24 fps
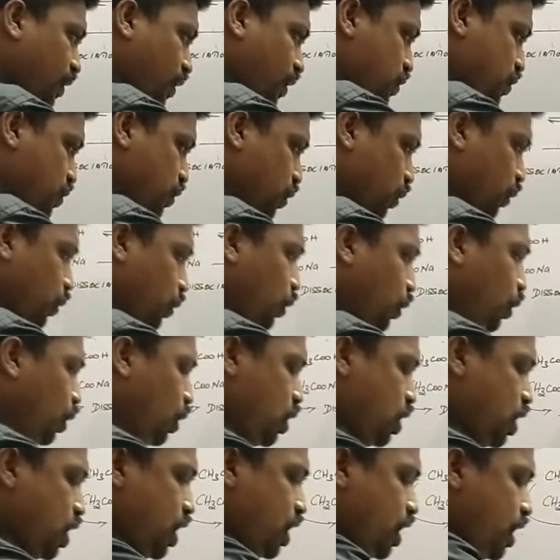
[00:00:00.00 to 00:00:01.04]
So,
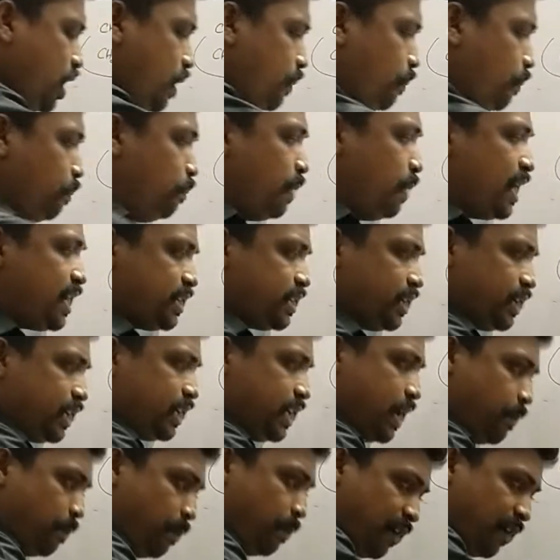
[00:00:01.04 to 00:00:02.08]
but a
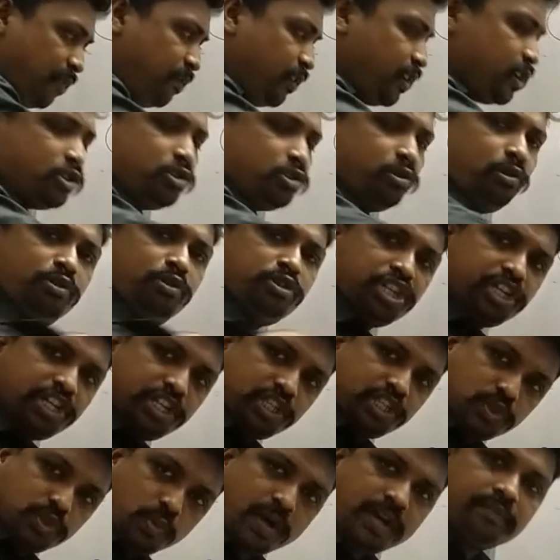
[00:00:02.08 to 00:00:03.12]
buffer solution is
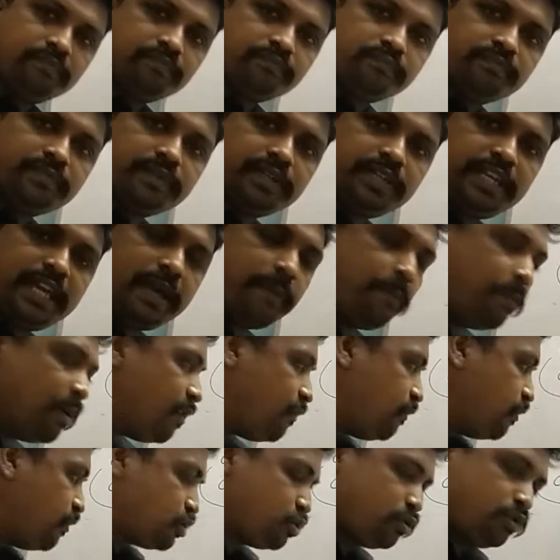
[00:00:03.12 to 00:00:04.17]
one. A
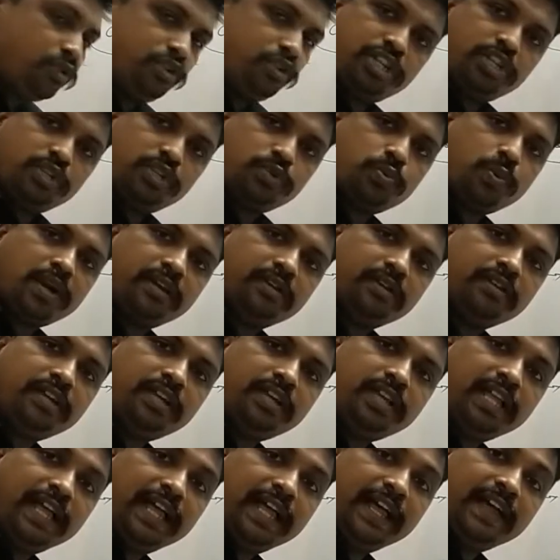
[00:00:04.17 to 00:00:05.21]
buffer solution is one
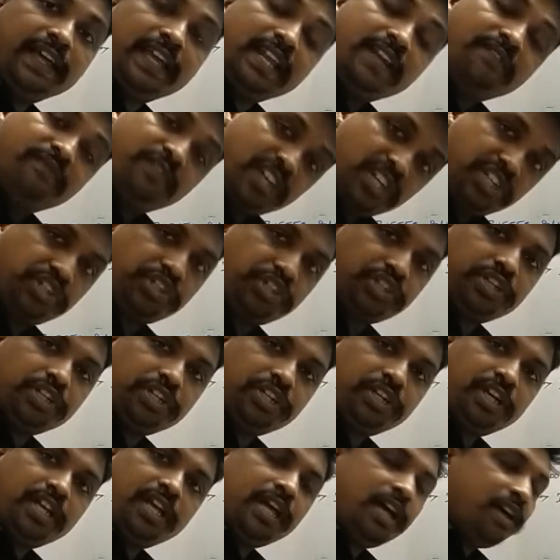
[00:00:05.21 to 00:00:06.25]
in which
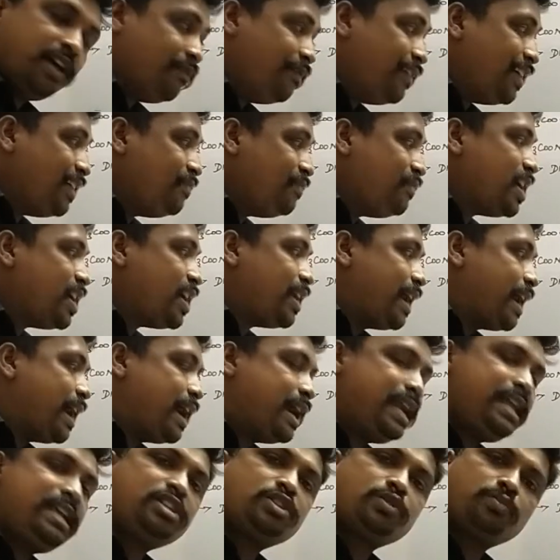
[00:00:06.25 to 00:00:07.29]
when we are
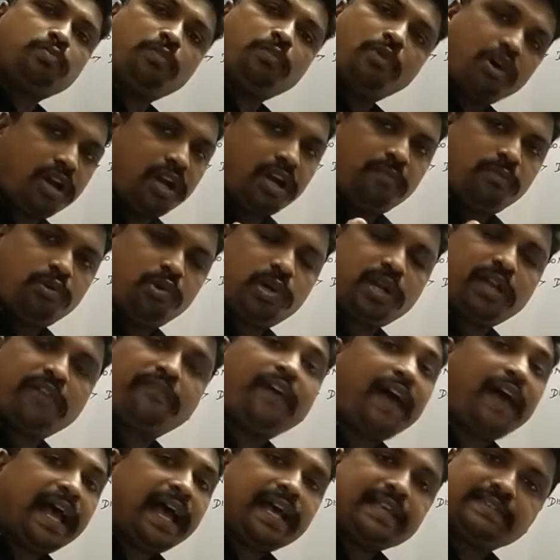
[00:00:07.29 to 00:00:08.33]
adding small amount of
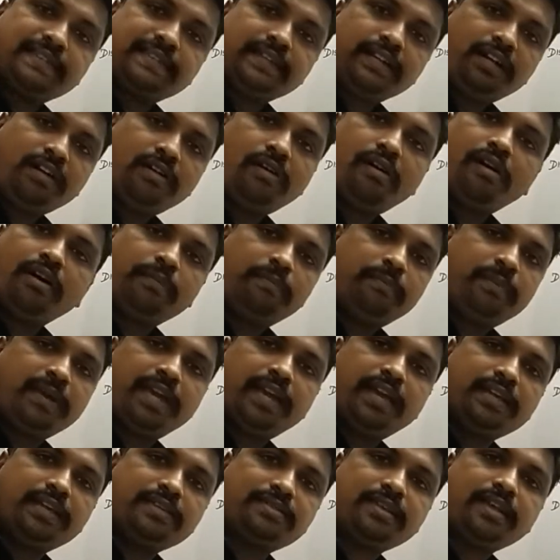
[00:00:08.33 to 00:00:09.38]
acid or
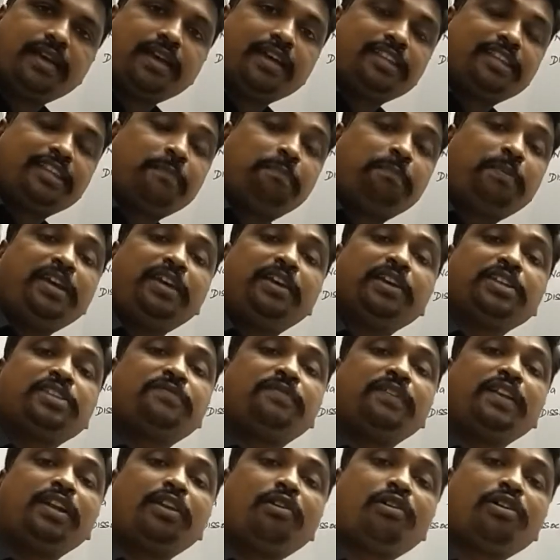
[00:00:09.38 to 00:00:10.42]
base, the pH
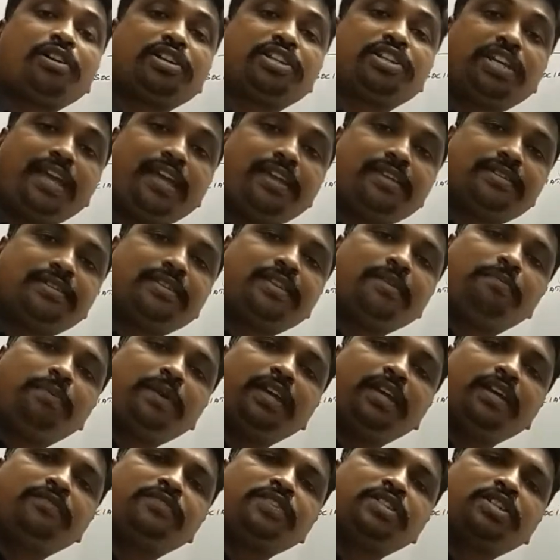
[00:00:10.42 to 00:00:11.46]
will not change. The
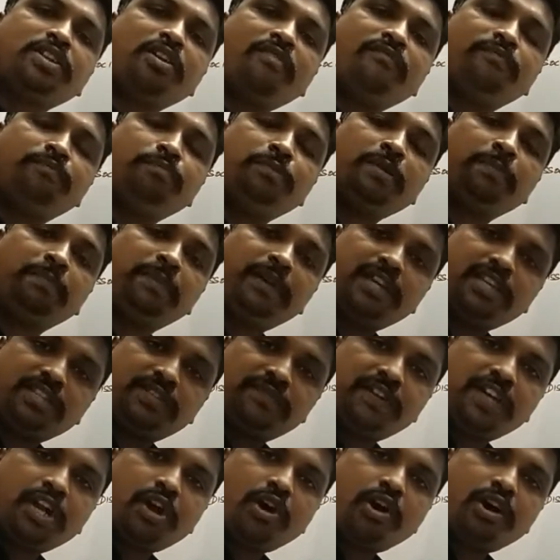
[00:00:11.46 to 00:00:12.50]
pH
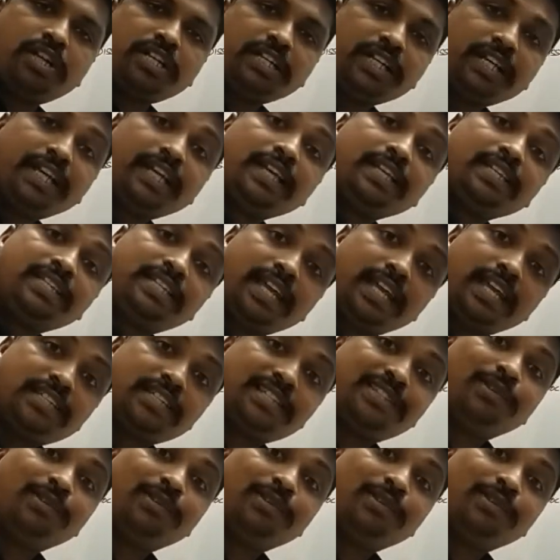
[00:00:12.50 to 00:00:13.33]
will not change.